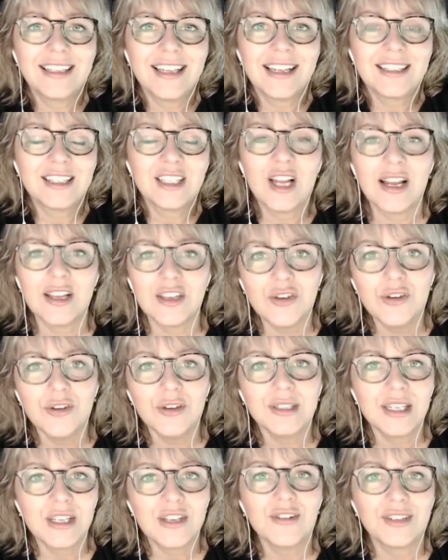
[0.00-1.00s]
it's like
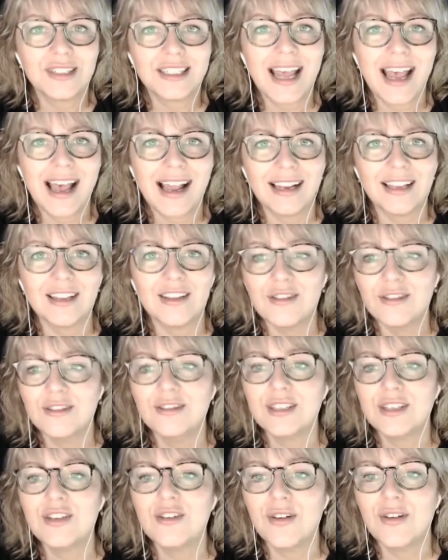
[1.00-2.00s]
using your talent,
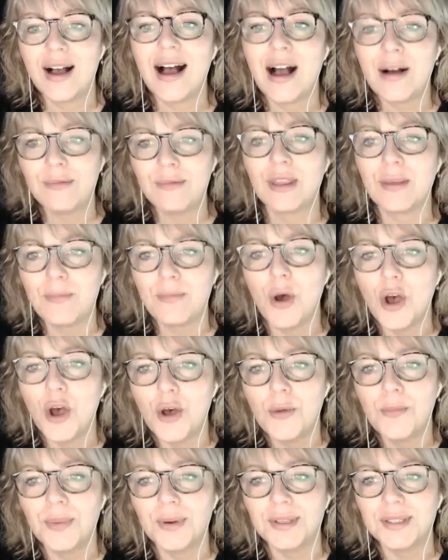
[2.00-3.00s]
using your art with a
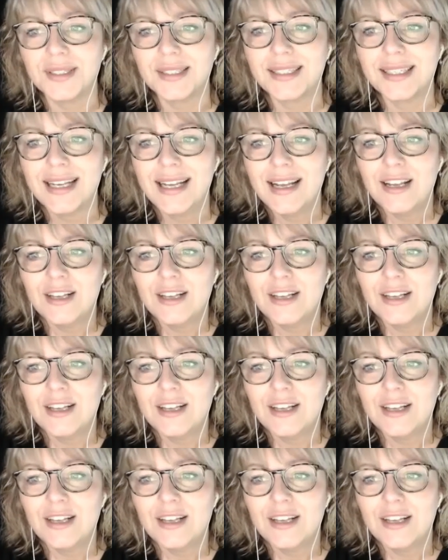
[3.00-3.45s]
purpose.